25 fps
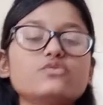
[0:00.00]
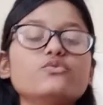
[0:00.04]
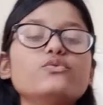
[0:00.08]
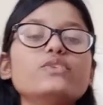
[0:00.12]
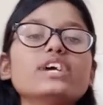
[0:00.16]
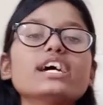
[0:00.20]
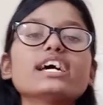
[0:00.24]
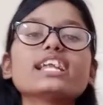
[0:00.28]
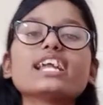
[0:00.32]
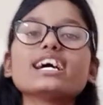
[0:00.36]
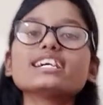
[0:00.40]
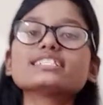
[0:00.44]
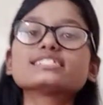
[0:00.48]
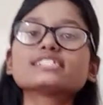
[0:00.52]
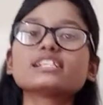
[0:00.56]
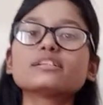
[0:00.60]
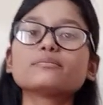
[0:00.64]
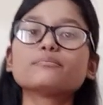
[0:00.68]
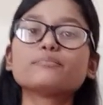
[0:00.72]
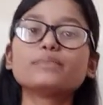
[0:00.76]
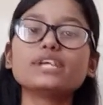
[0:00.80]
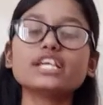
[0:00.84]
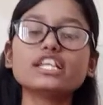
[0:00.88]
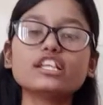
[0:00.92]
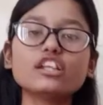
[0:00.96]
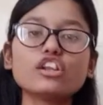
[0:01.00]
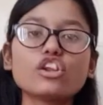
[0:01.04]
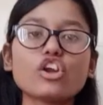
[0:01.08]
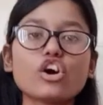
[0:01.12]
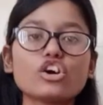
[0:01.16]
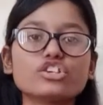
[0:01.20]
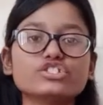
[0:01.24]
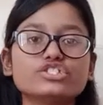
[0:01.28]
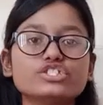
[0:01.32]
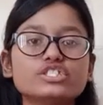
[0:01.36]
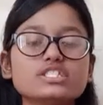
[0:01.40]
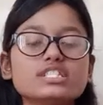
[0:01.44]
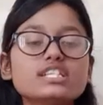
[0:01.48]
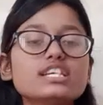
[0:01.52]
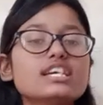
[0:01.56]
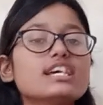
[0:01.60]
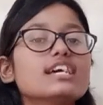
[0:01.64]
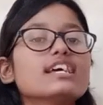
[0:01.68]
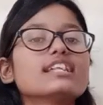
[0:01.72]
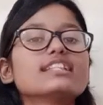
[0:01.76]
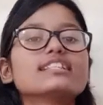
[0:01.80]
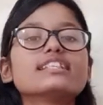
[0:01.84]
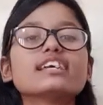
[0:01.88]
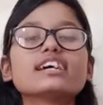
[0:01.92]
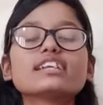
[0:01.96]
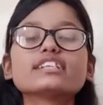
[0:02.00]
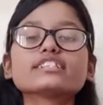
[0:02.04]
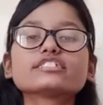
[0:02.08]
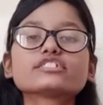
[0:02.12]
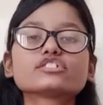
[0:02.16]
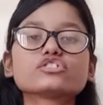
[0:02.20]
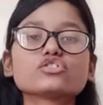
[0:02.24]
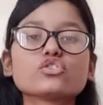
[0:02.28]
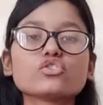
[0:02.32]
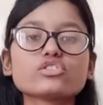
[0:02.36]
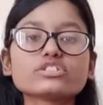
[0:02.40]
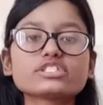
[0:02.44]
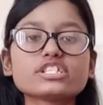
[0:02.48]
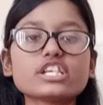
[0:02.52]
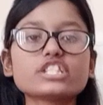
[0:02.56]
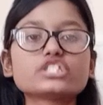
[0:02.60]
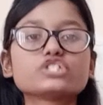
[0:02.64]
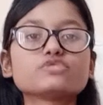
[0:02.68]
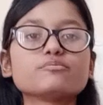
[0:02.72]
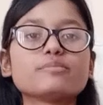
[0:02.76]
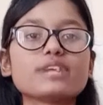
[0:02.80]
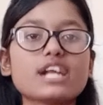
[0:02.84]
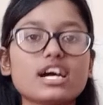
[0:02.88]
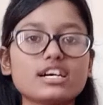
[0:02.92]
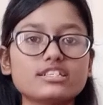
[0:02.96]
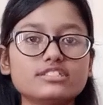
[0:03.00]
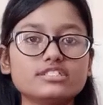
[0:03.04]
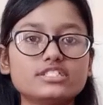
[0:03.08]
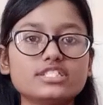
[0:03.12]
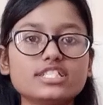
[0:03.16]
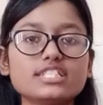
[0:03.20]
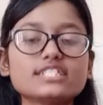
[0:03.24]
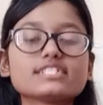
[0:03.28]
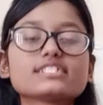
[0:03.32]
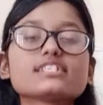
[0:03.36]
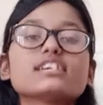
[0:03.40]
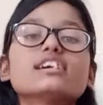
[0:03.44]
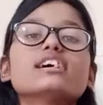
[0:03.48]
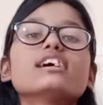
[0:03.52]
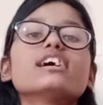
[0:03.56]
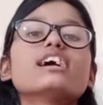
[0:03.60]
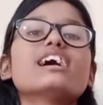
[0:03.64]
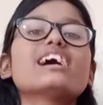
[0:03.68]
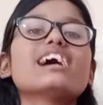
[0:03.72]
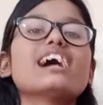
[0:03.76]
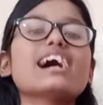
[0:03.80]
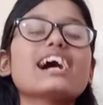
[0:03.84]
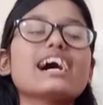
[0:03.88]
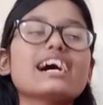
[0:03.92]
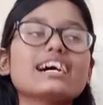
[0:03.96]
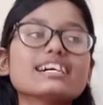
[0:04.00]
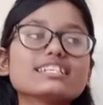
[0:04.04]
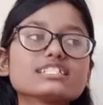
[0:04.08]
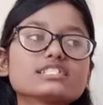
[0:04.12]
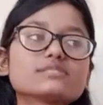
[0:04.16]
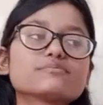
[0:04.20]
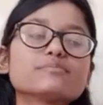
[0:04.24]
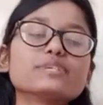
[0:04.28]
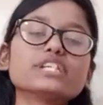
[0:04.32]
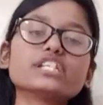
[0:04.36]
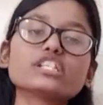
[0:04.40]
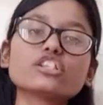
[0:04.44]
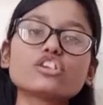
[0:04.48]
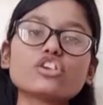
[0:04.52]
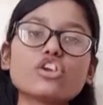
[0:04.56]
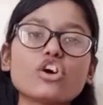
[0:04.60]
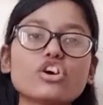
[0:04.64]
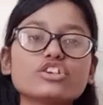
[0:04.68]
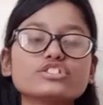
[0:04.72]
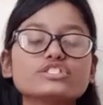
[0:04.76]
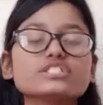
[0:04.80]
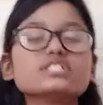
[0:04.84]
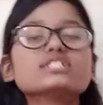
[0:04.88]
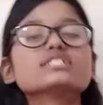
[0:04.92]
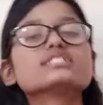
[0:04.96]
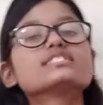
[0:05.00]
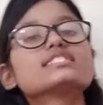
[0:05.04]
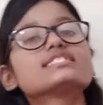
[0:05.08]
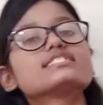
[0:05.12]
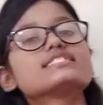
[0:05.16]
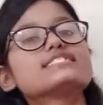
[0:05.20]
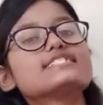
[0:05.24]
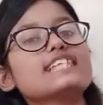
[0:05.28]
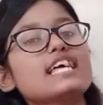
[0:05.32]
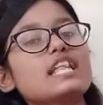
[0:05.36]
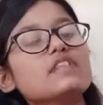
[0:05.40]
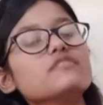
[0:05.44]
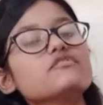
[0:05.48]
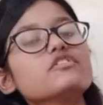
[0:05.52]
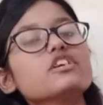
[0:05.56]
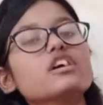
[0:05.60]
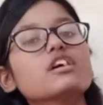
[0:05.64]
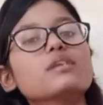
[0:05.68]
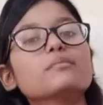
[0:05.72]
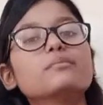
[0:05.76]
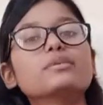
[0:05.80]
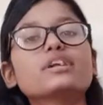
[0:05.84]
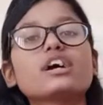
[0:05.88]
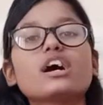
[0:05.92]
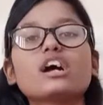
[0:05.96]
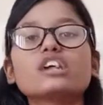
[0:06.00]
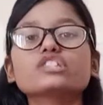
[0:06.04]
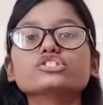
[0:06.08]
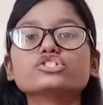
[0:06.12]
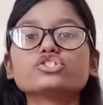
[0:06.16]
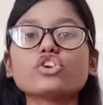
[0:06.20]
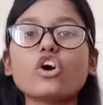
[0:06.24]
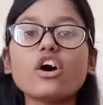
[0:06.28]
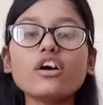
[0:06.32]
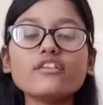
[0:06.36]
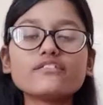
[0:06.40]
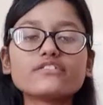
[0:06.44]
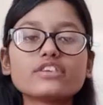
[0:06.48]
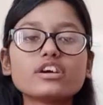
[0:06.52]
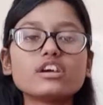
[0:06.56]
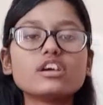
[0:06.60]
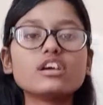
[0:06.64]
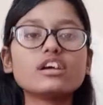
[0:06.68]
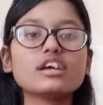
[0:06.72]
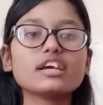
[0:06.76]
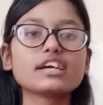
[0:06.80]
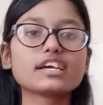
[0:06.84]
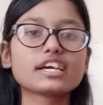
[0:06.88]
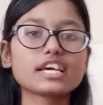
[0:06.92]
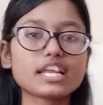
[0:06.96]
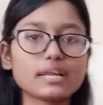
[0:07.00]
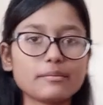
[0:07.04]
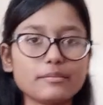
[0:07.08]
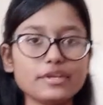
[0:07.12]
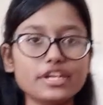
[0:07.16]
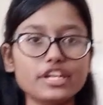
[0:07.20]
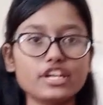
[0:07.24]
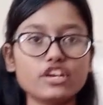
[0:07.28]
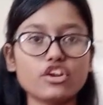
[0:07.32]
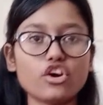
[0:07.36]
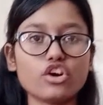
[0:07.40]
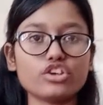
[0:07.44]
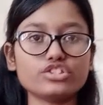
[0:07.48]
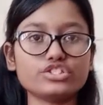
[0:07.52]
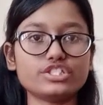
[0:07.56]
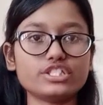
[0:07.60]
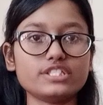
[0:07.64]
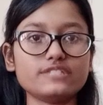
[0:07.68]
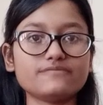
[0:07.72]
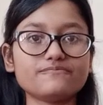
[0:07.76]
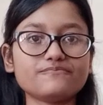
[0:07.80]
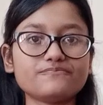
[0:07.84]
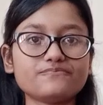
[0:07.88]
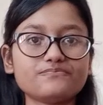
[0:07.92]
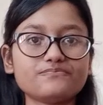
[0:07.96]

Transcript: Whereas in penology there is no such branches, as penology is itself a branch of criminology.